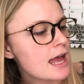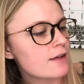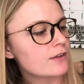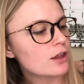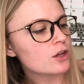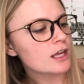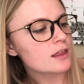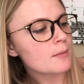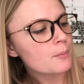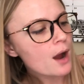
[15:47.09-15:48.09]
If I look
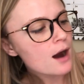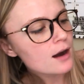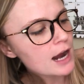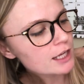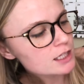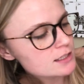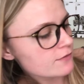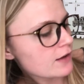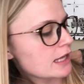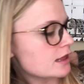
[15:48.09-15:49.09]
at the bar, I could
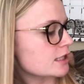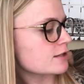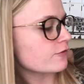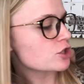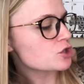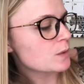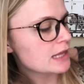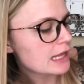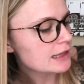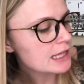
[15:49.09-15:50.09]
divide this first one
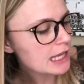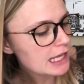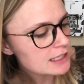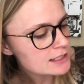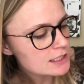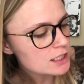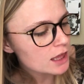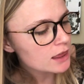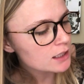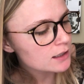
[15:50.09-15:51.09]
that Lily eats into
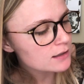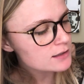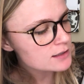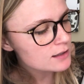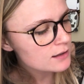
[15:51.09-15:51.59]
thirds,